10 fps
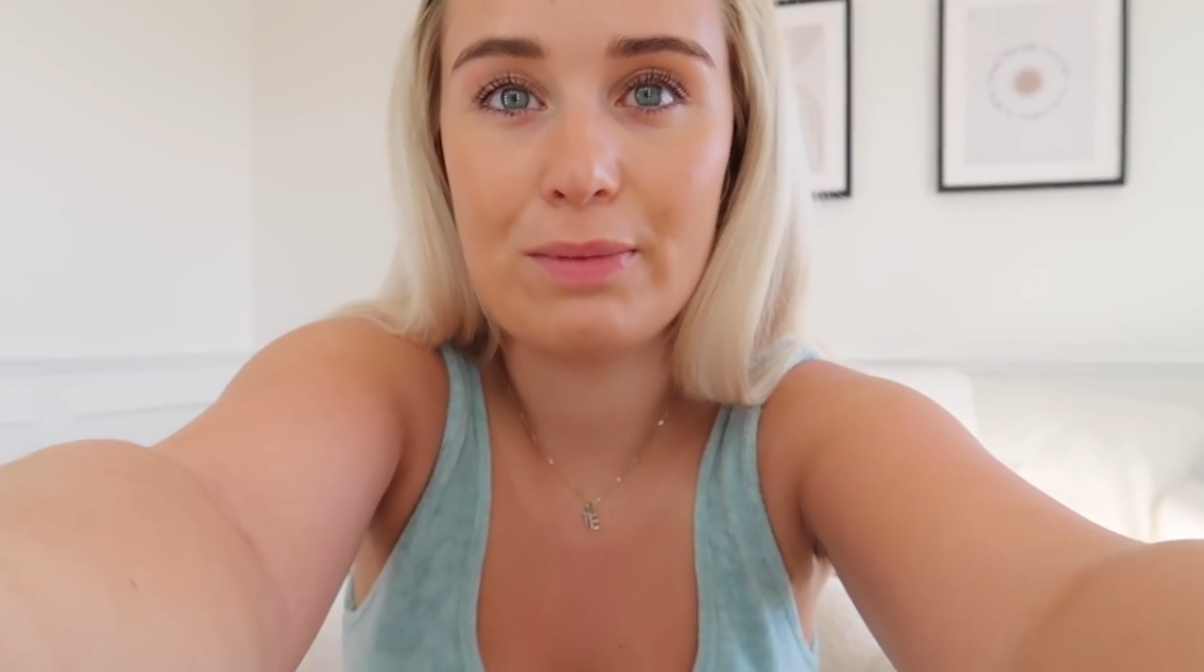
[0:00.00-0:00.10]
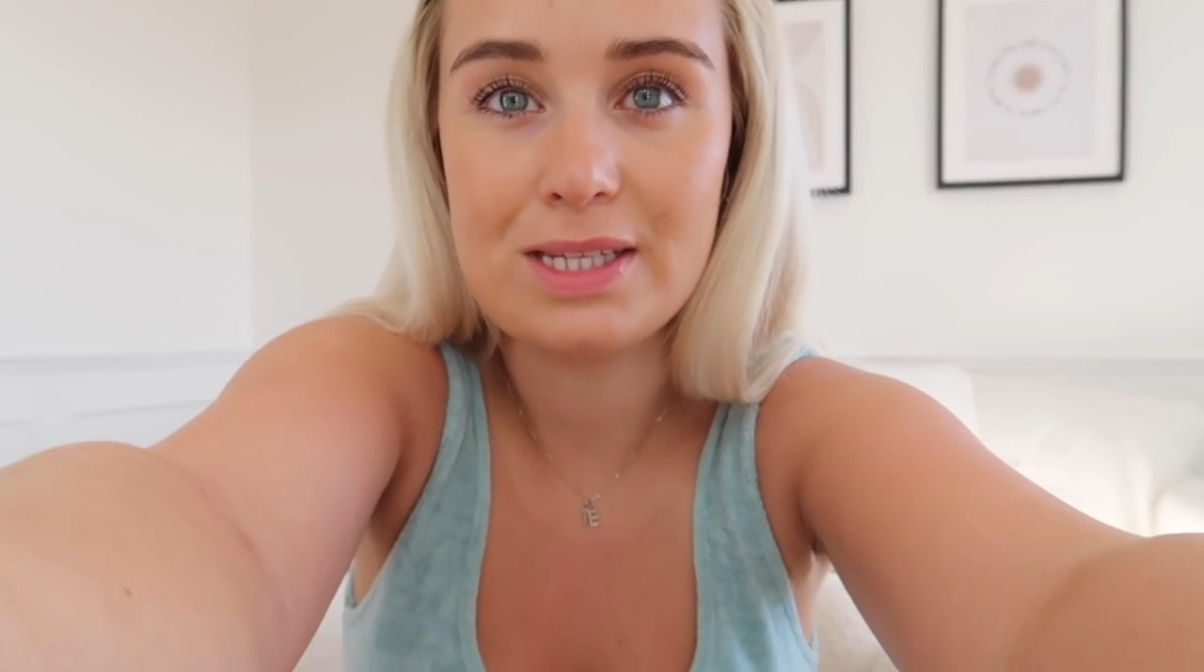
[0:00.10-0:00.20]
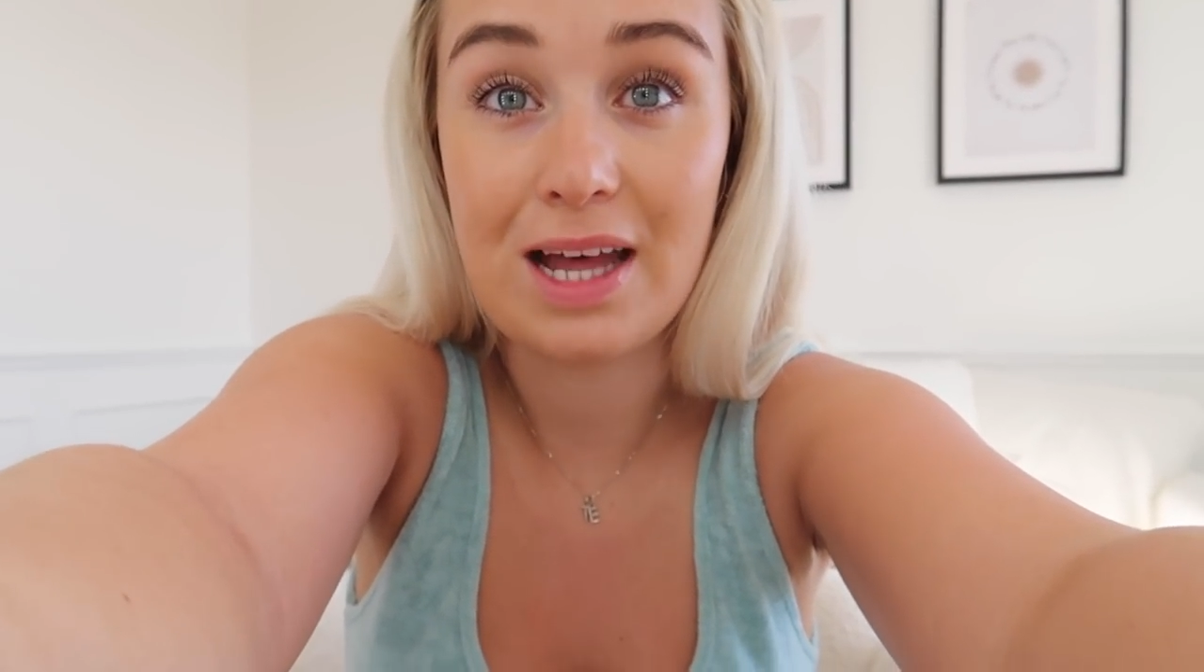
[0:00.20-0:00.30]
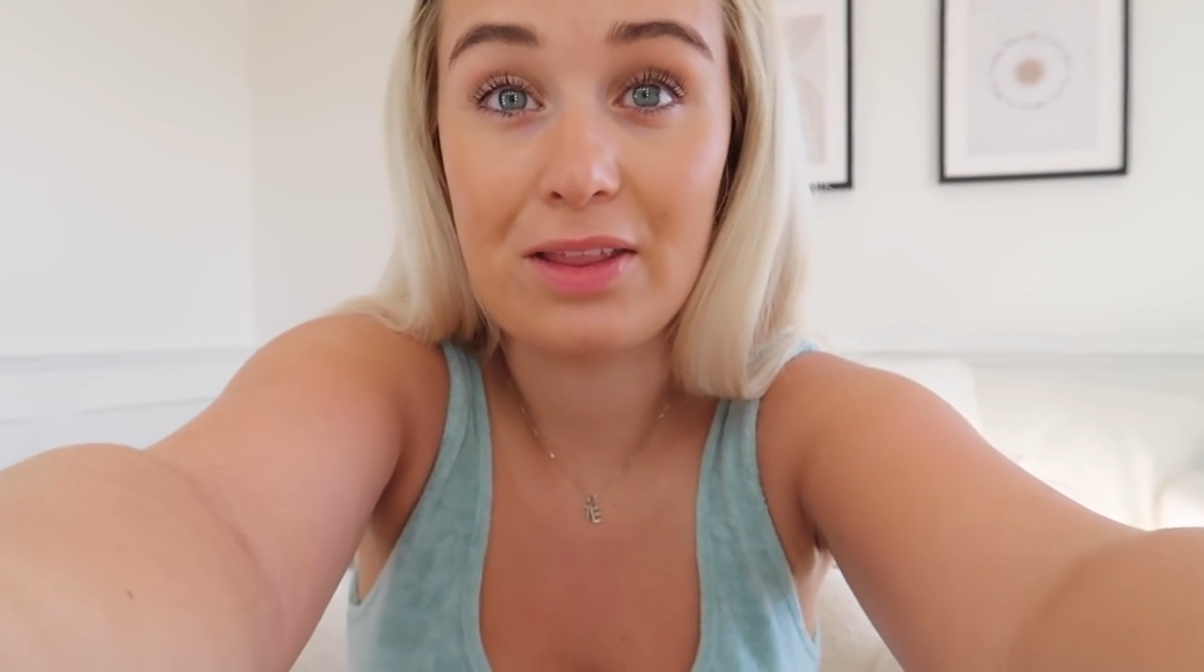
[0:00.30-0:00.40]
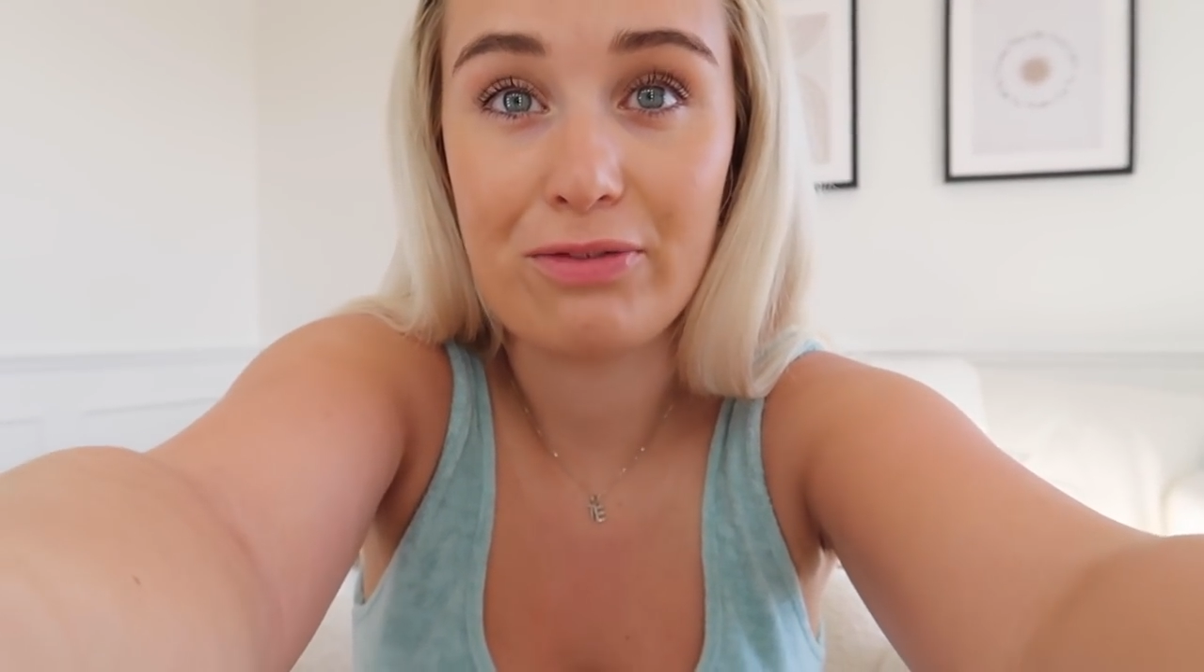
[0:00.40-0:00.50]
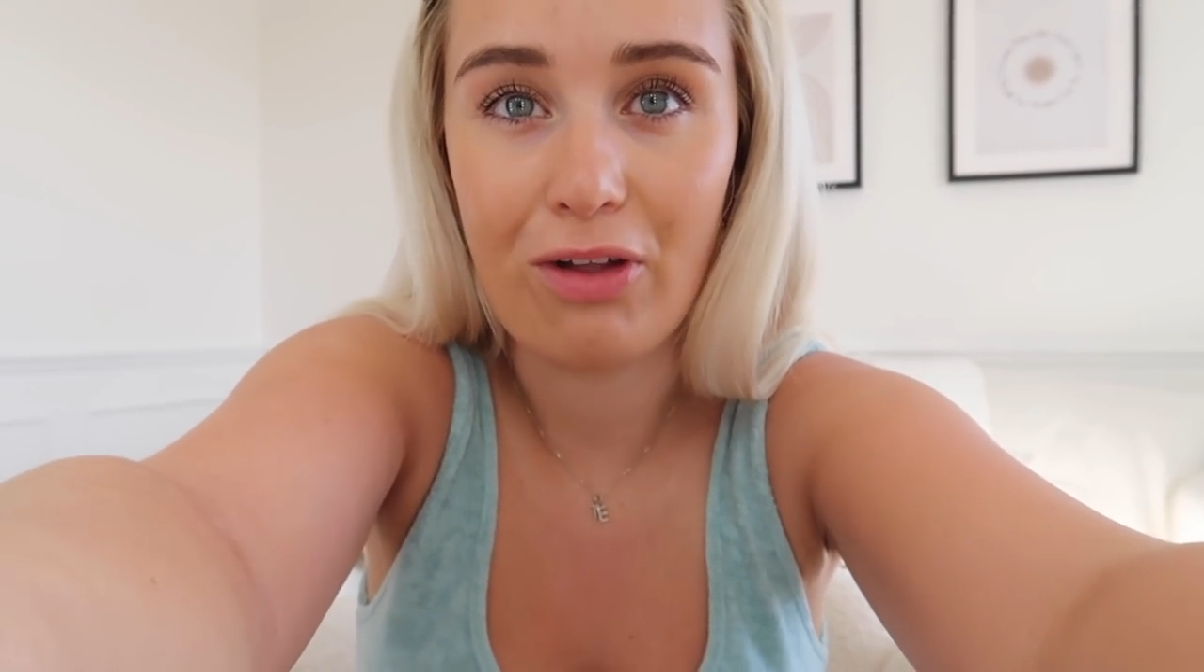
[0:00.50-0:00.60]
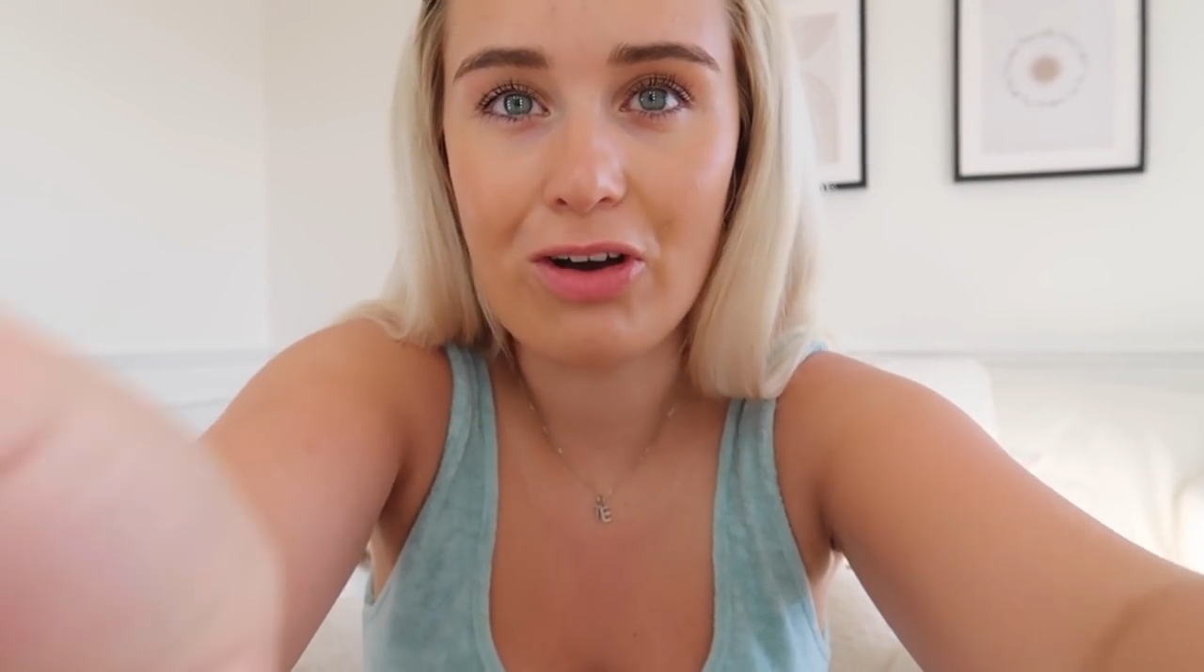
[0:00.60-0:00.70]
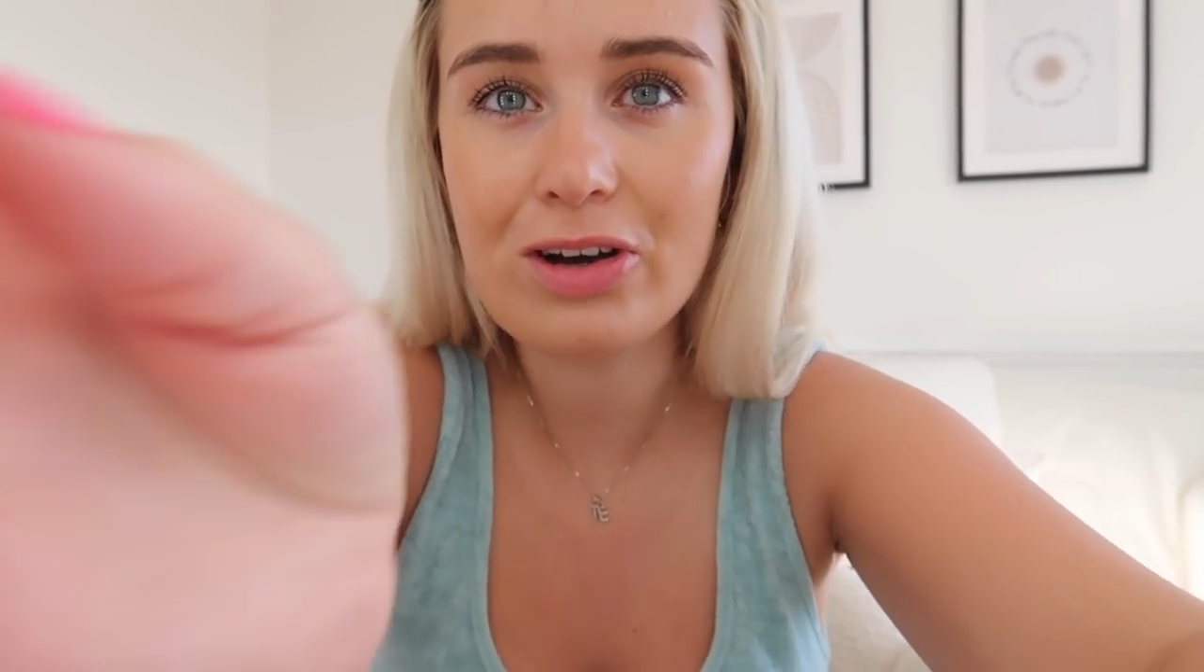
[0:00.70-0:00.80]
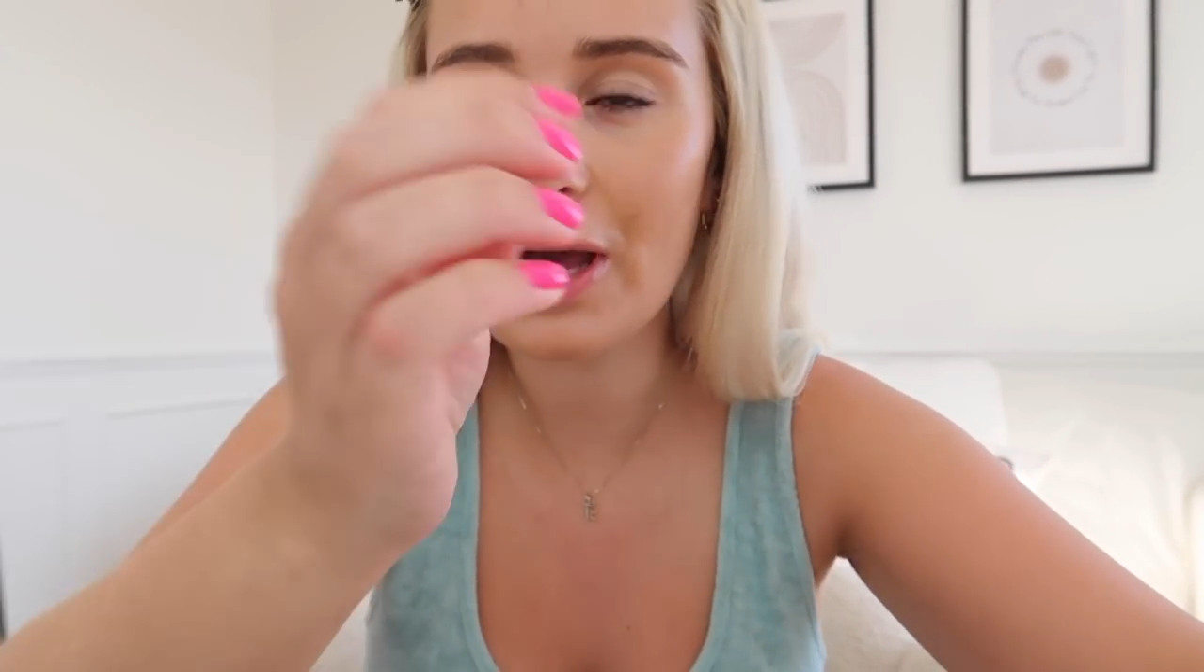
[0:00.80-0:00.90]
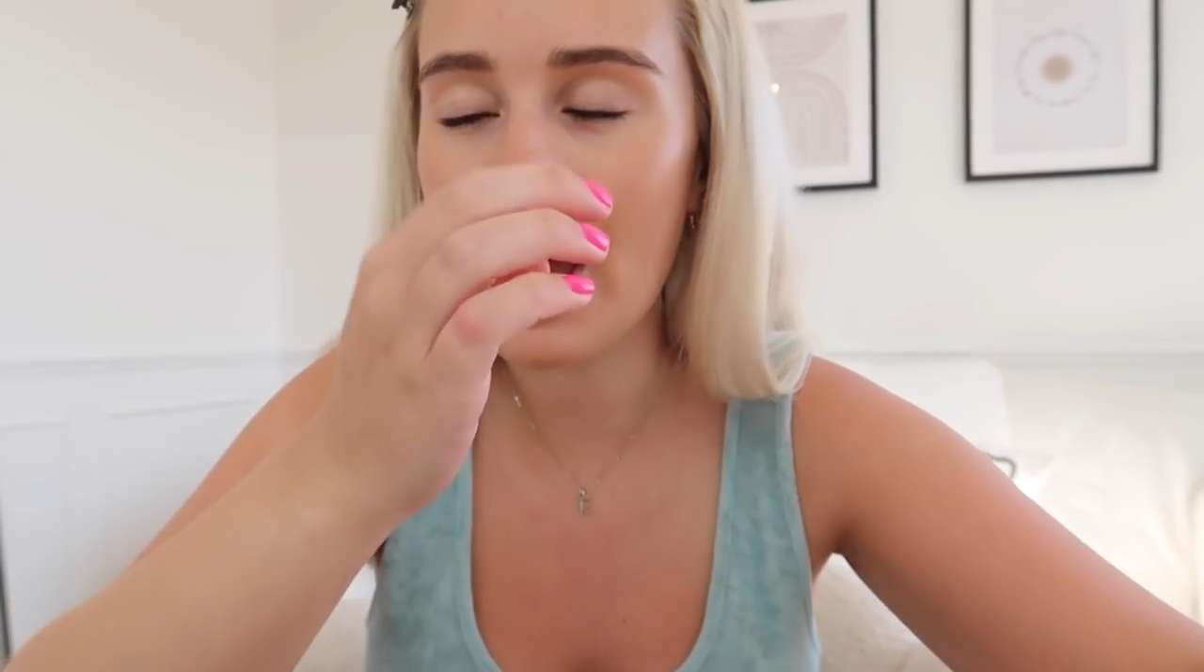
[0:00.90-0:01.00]
let me start the
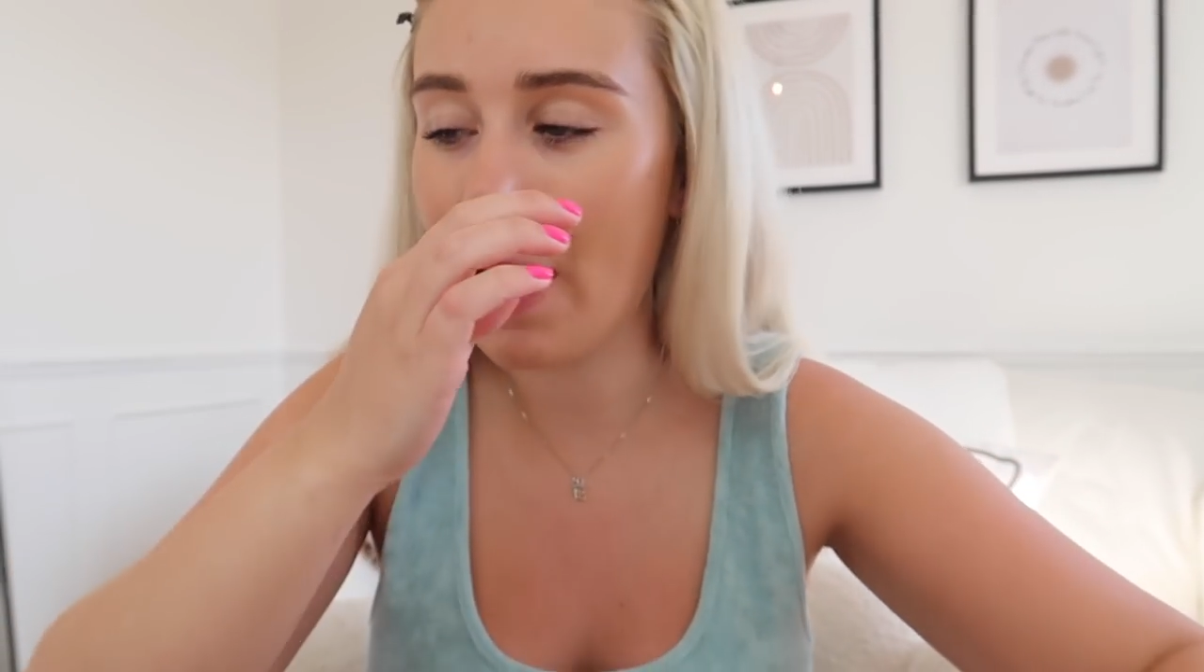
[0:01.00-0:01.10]
vlog.